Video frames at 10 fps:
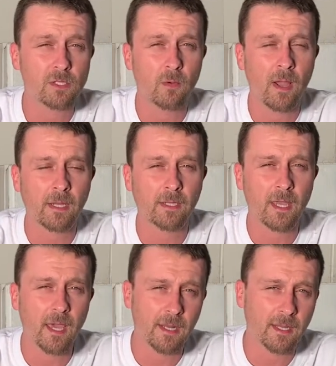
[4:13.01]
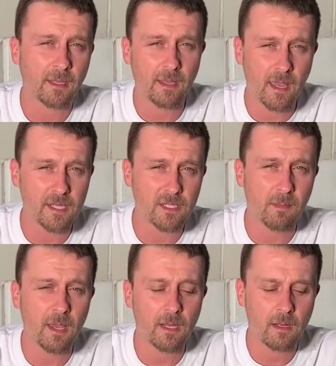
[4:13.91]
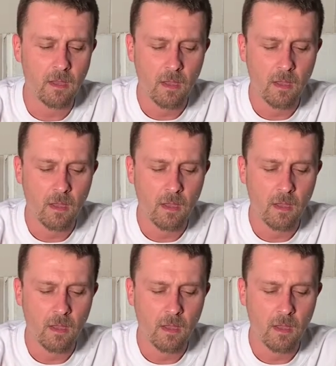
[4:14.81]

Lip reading: so I can kind of estimate,